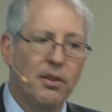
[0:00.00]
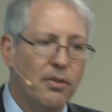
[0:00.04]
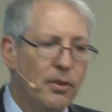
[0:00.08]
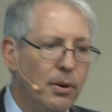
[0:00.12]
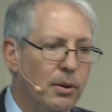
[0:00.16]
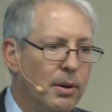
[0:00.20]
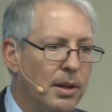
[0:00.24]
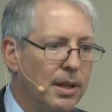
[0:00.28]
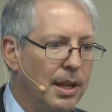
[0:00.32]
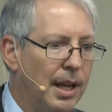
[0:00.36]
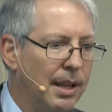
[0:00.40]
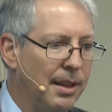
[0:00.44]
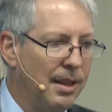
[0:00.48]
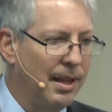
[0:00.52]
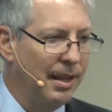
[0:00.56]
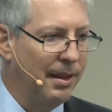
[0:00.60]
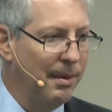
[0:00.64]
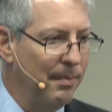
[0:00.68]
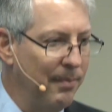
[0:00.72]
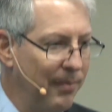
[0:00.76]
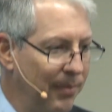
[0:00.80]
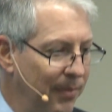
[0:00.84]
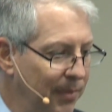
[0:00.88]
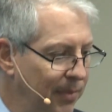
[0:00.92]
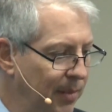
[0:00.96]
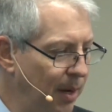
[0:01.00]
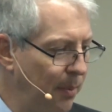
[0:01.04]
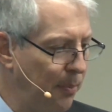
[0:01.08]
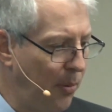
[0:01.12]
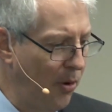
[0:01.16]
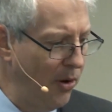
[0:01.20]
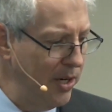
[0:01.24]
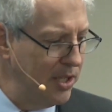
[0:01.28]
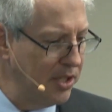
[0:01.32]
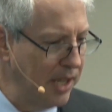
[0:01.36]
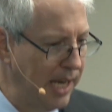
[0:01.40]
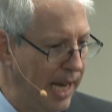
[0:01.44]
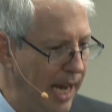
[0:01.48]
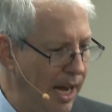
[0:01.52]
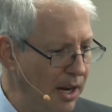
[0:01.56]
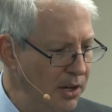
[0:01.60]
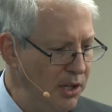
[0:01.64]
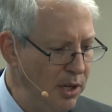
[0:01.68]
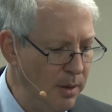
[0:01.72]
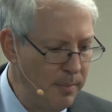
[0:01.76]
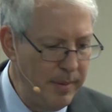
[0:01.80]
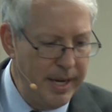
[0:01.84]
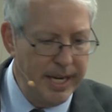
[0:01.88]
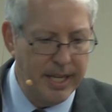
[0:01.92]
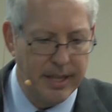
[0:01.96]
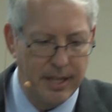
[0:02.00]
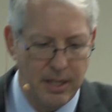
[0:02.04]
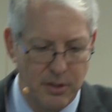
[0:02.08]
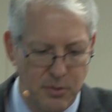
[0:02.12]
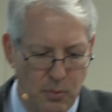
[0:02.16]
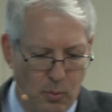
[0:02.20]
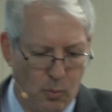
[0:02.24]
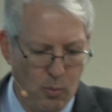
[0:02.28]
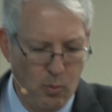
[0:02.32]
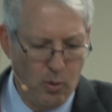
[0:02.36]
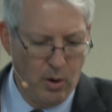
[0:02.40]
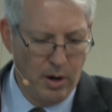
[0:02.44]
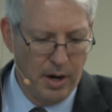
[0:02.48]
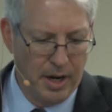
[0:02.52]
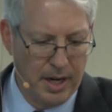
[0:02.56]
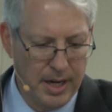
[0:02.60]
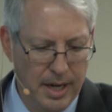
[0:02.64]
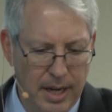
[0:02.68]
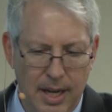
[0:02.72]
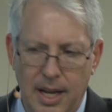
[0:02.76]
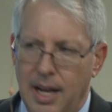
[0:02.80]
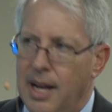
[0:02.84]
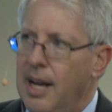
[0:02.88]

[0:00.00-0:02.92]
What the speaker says: through the points on how do you make this work.